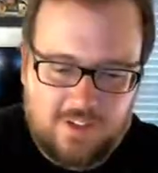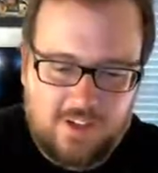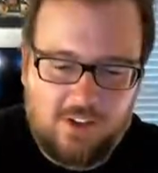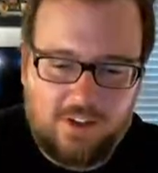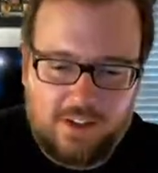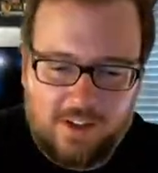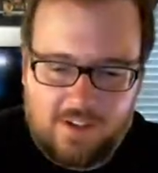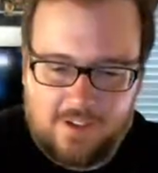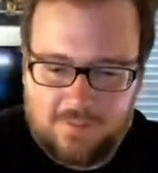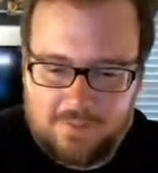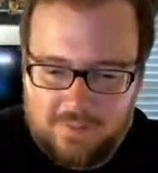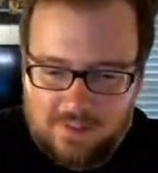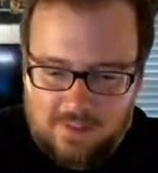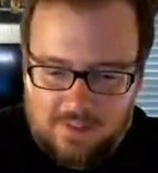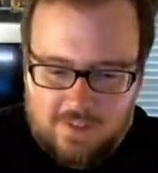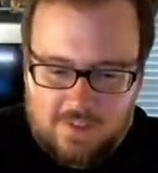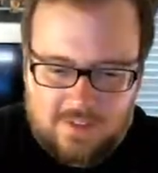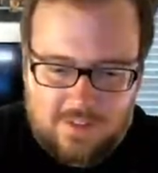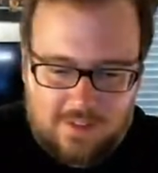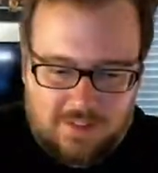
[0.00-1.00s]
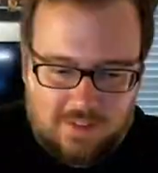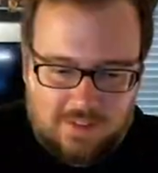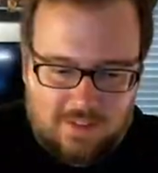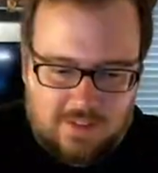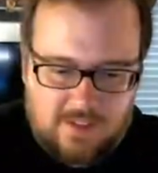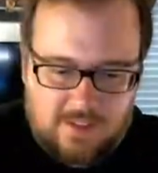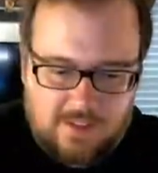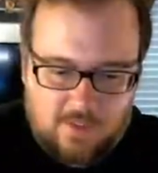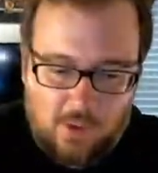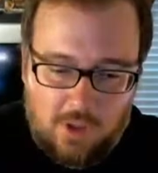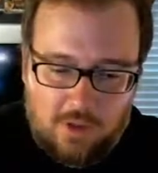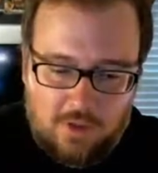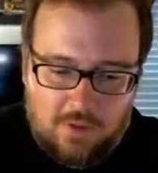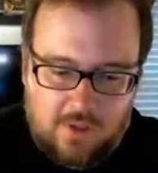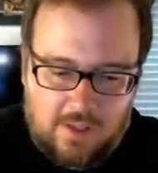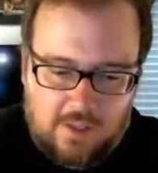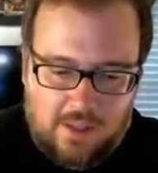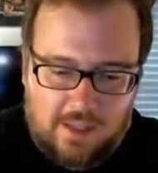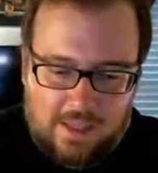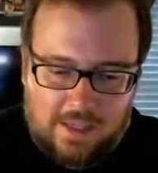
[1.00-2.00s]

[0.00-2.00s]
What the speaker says: Oh, yeah. Well,